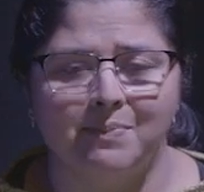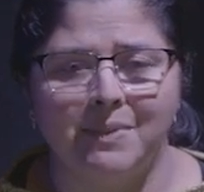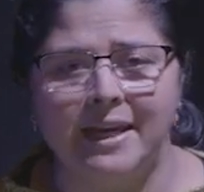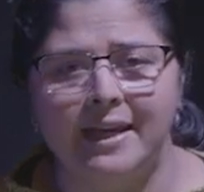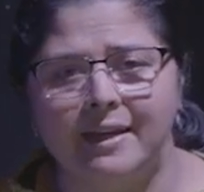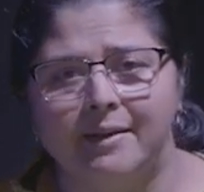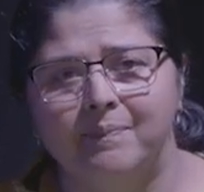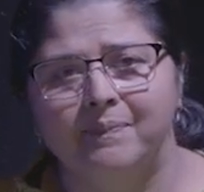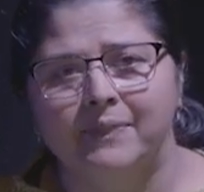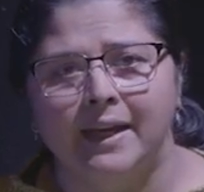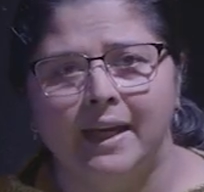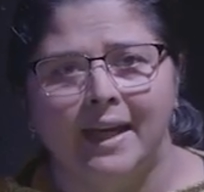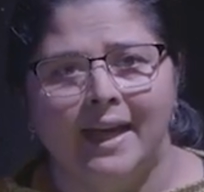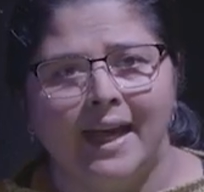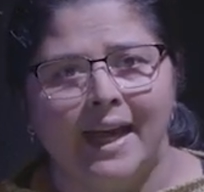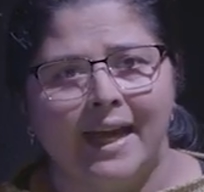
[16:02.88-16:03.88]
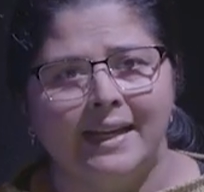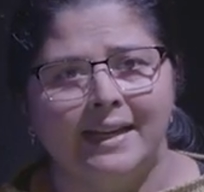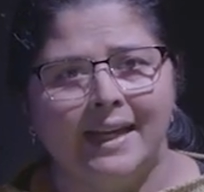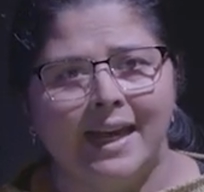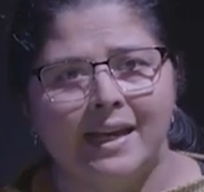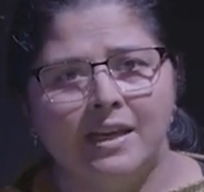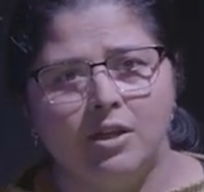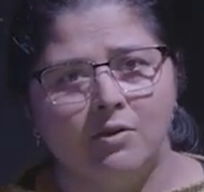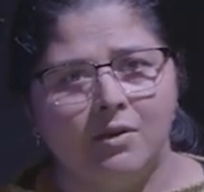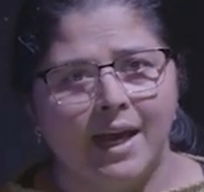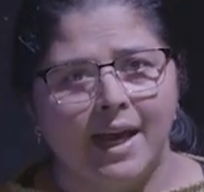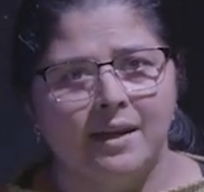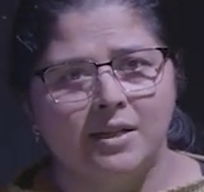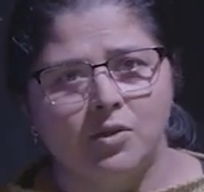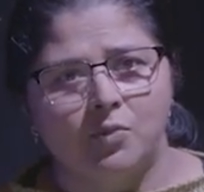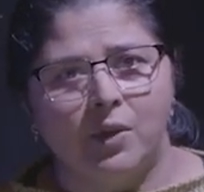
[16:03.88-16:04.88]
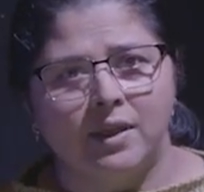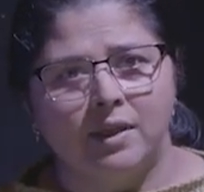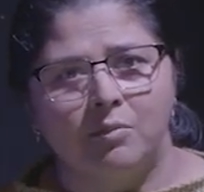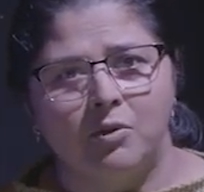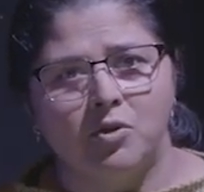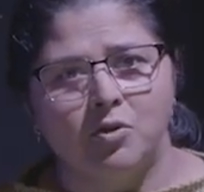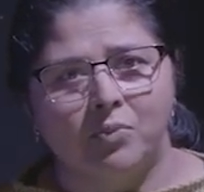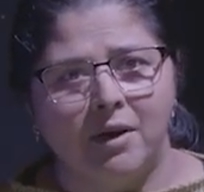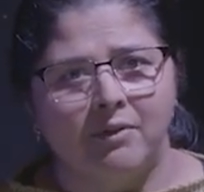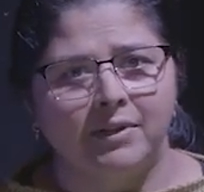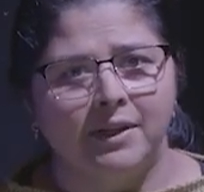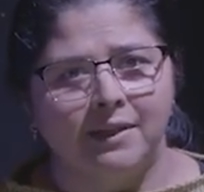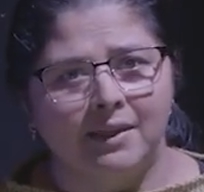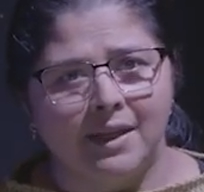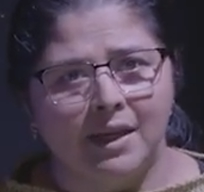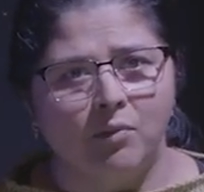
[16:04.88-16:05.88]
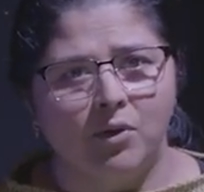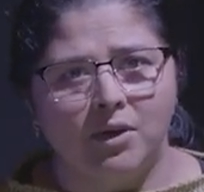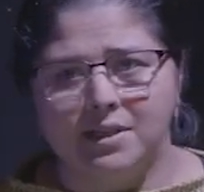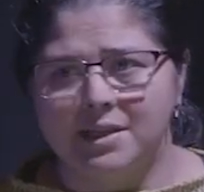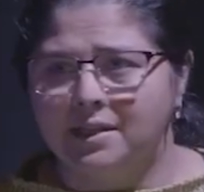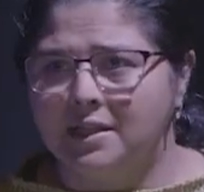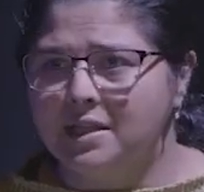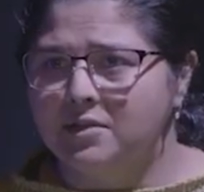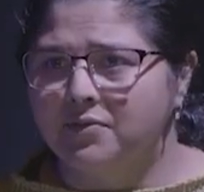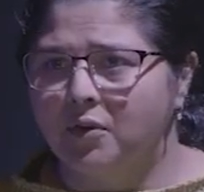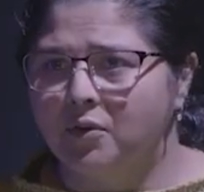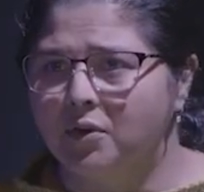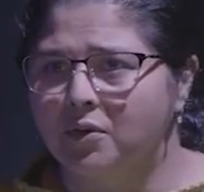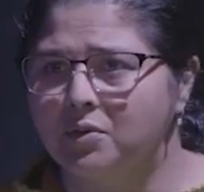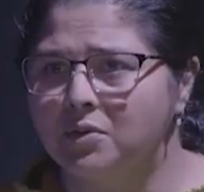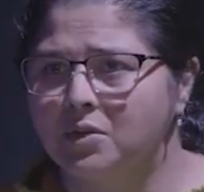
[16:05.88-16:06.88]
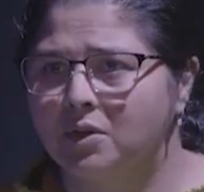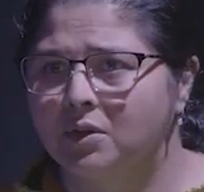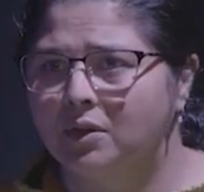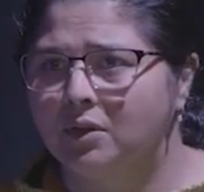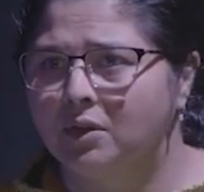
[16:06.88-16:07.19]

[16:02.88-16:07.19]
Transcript: be? And can you guess what the most prevalent theme was in these photos?